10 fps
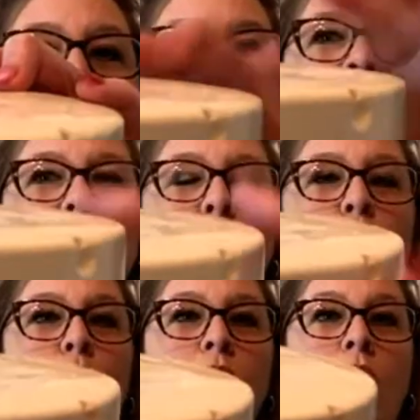is a
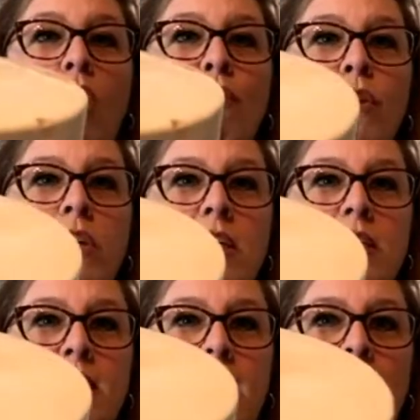little covered
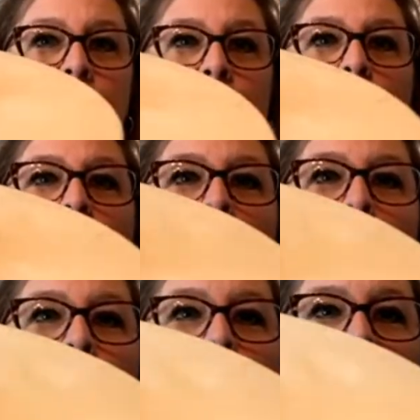dish
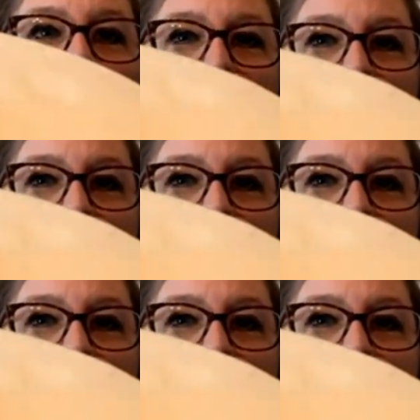with the